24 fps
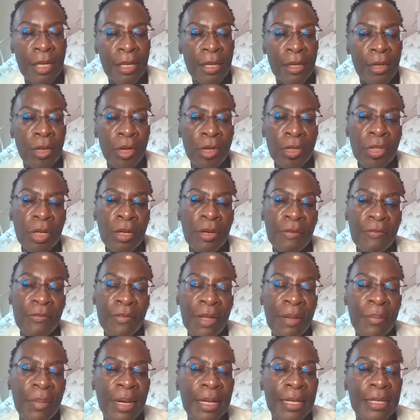Not all of
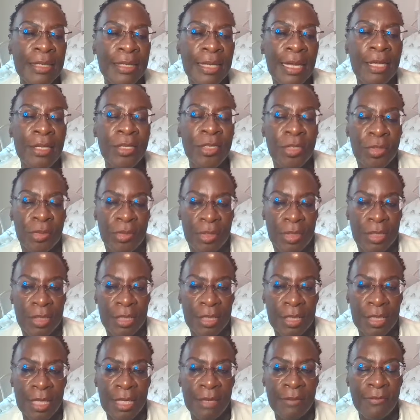them are
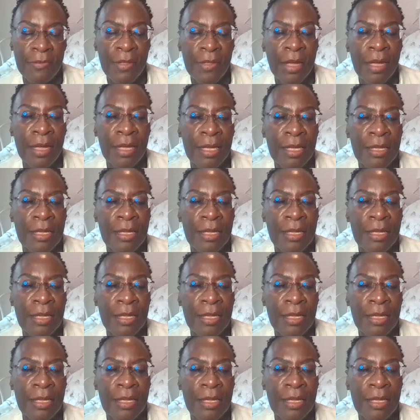dangerous if they're